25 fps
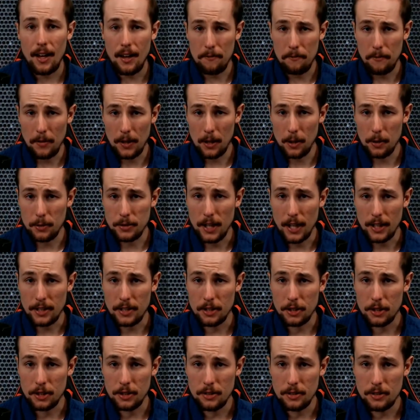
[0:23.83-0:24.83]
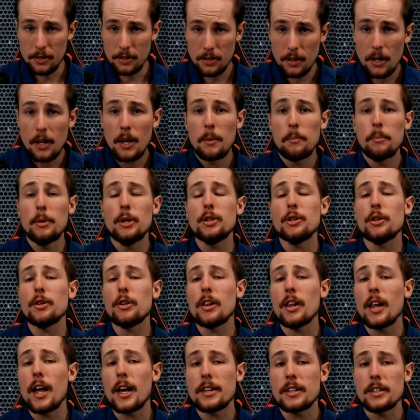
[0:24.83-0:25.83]
fellow tacticians! Be sure to
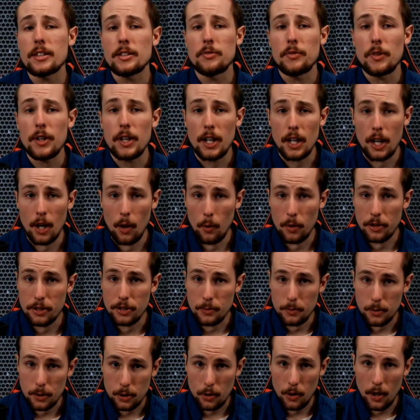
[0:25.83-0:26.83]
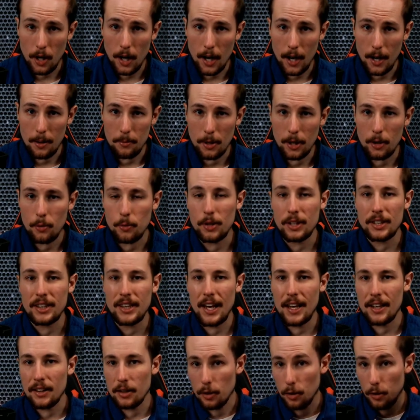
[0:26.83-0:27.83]
like this video and subscribe, and ring
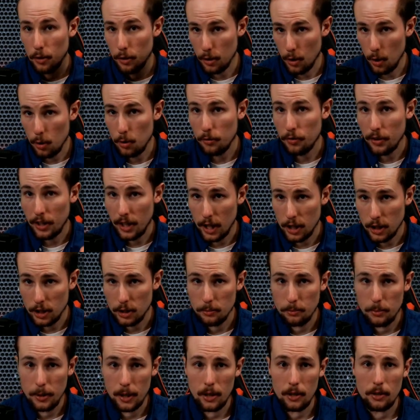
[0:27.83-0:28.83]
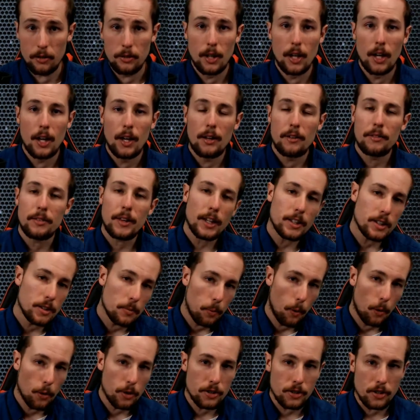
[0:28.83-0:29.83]
that little notification bell that
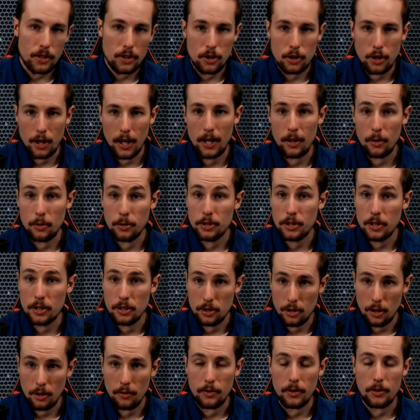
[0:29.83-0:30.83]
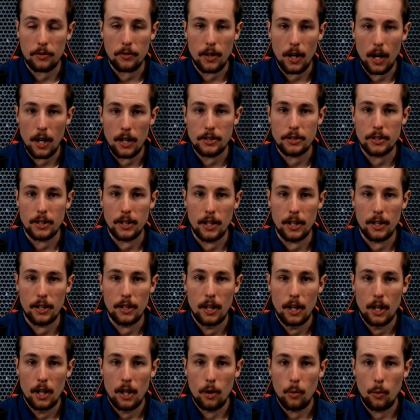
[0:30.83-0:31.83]
supports this channel's conservative content,
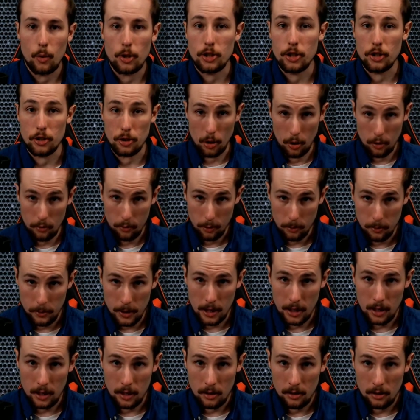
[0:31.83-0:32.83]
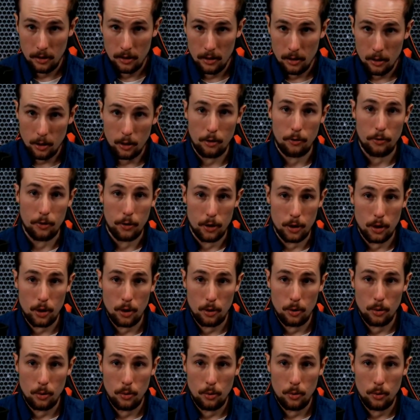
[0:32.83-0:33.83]
which is good for me, good for
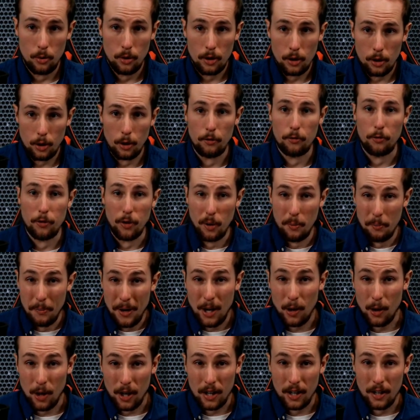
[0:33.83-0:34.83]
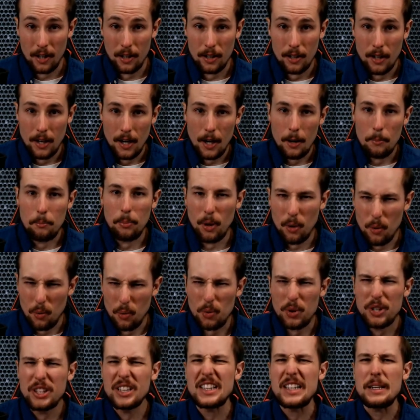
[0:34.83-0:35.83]
you, good for America, but
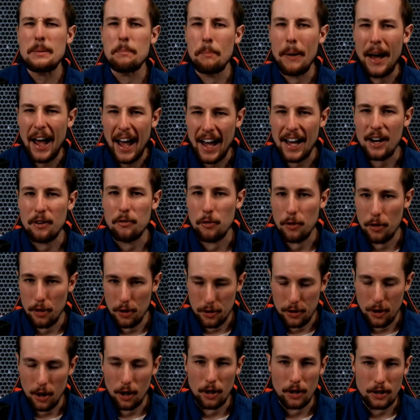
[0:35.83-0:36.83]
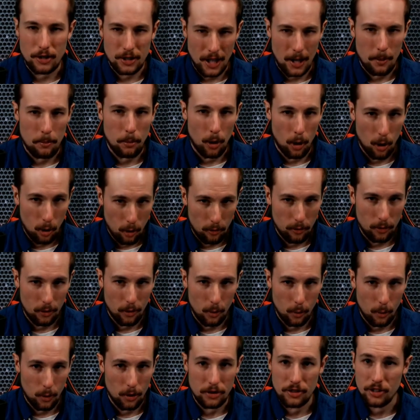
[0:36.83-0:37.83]
really bad for the dark cyber
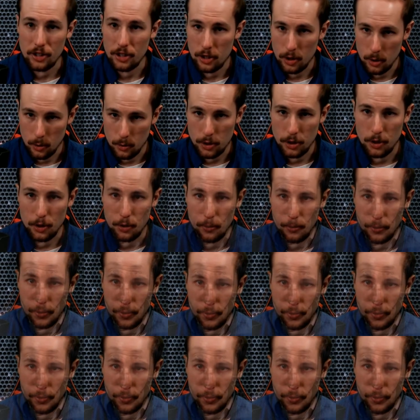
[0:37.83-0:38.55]
overlords at YouTube.